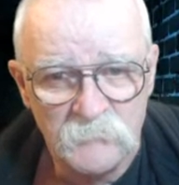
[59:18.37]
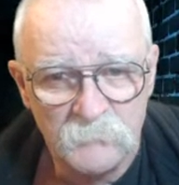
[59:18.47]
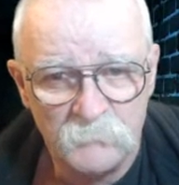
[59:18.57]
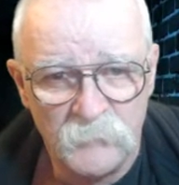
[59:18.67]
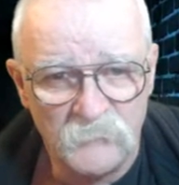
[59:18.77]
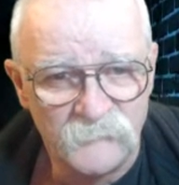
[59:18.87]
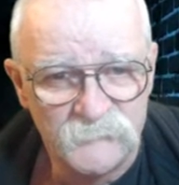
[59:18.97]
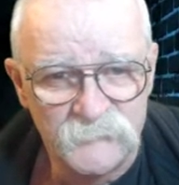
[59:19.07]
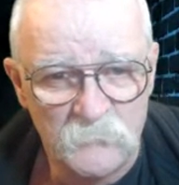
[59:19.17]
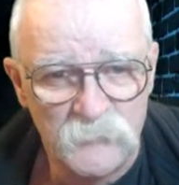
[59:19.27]
But for
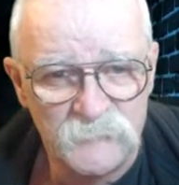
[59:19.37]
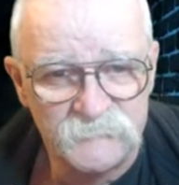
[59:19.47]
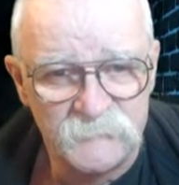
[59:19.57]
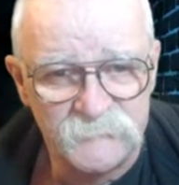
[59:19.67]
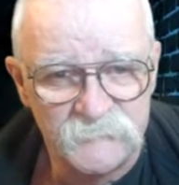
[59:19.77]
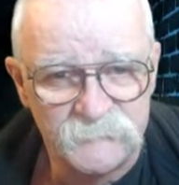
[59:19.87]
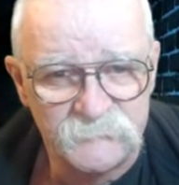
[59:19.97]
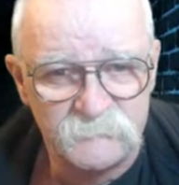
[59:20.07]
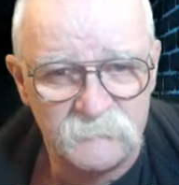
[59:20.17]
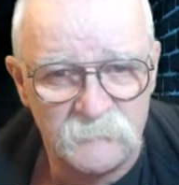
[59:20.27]
some reason, it just
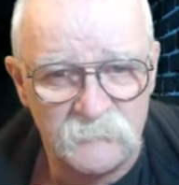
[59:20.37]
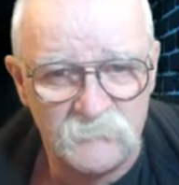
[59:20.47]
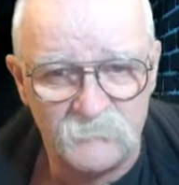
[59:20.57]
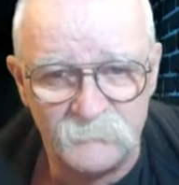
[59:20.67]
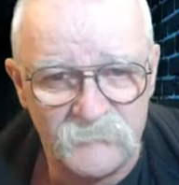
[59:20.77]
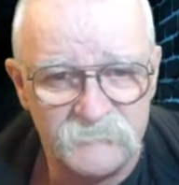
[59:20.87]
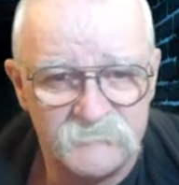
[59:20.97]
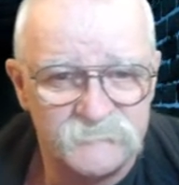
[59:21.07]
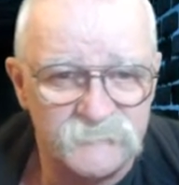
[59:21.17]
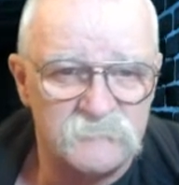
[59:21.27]
he
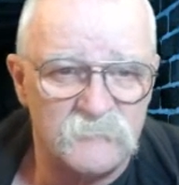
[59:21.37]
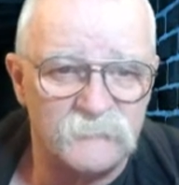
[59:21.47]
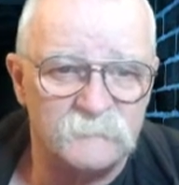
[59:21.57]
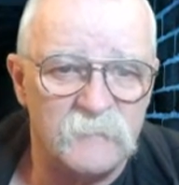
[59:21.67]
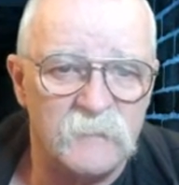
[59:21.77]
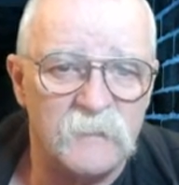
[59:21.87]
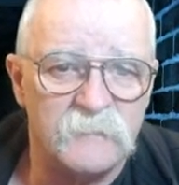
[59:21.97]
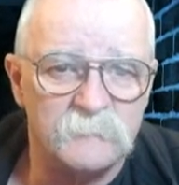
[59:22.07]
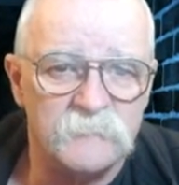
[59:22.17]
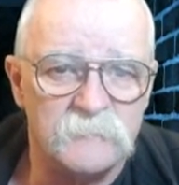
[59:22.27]
didn't say nothing bad.
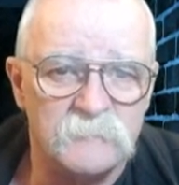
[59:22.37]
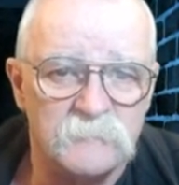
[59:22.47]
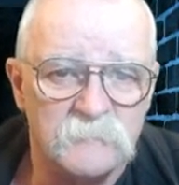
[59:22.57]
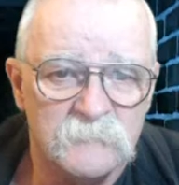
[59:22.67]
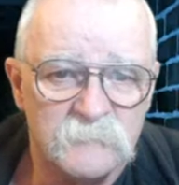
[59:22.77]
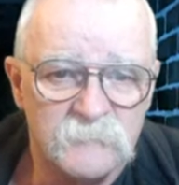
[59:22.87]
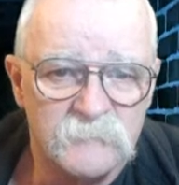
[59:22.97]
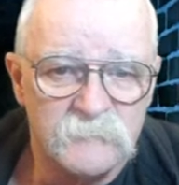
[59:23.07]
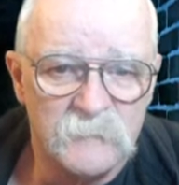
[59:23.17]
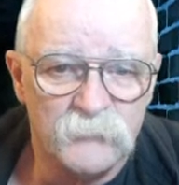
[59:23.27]

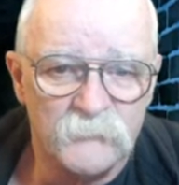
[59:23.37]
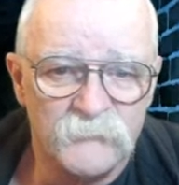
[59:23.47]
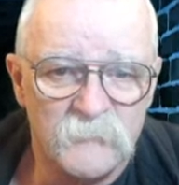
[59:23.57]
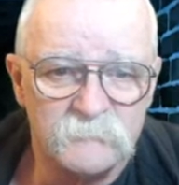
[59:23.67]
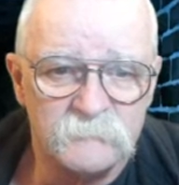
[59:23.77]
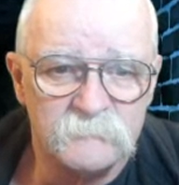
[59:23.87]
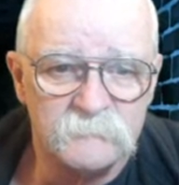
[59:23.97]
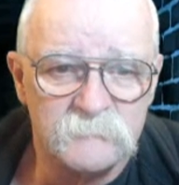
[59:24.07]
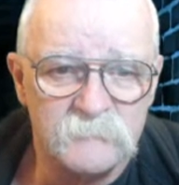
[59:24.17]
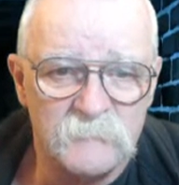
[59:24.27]
Can I put that?
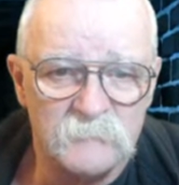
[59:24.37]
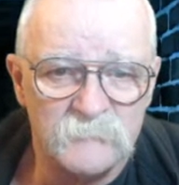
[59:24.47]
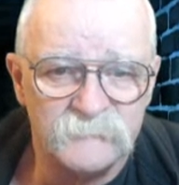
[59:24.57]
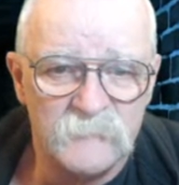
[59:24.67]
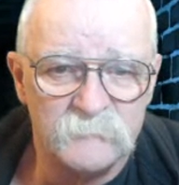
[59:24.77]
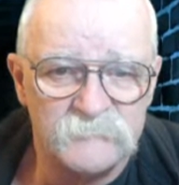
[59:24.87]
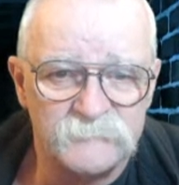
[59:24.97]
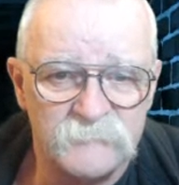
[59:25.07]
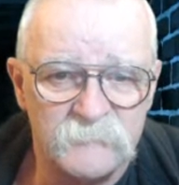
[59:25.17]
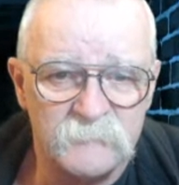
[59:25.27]
Can I let that be
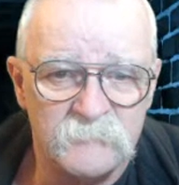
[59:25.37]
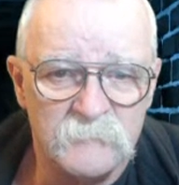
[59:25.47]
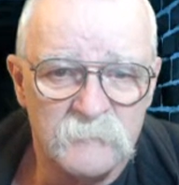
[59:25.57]
seen?